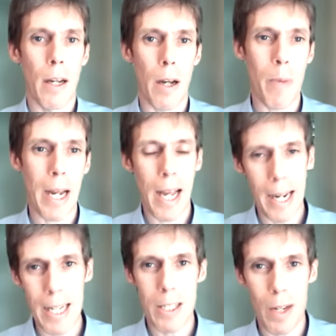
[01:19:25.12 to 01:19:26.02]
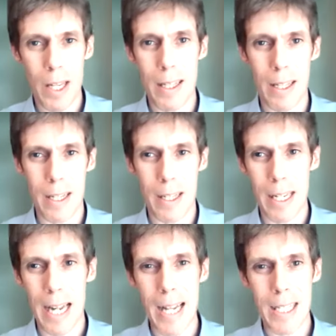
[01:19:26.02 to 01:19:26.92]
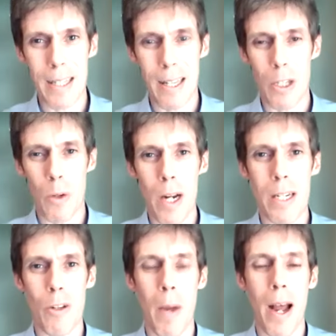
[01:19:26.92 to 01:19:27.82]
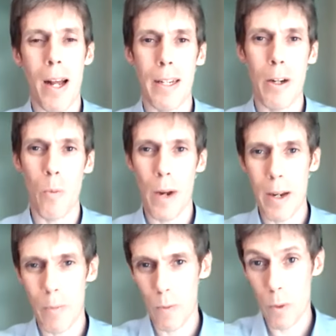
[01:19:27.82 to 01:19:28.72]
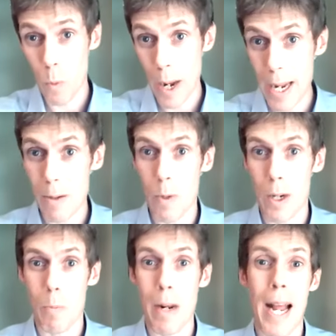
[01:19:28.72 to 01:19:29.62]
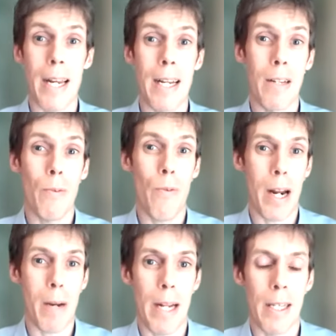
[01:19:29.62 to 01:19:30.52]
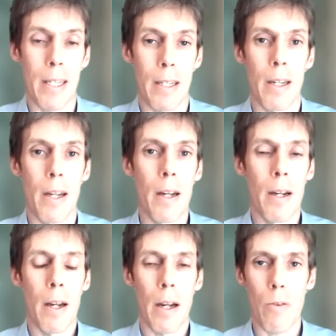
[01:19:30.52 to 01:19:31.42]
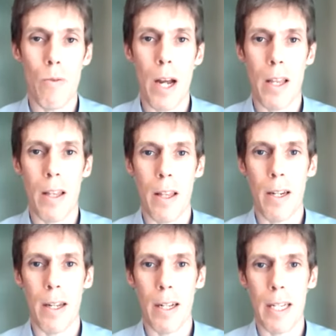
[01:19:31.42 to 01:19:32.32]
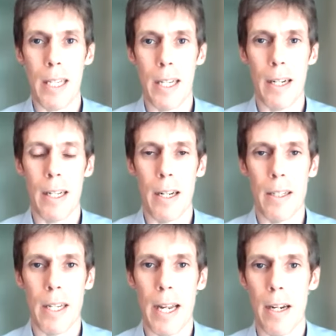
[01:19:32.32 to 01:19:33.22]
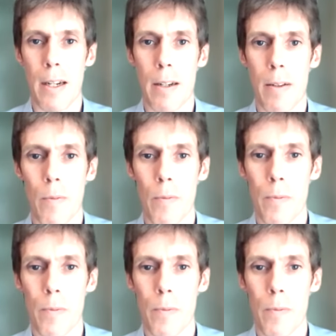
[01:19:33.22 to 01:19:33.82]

But I think the answer to this question is partly in the way in which planning is fragmented rather than holistically undertaken.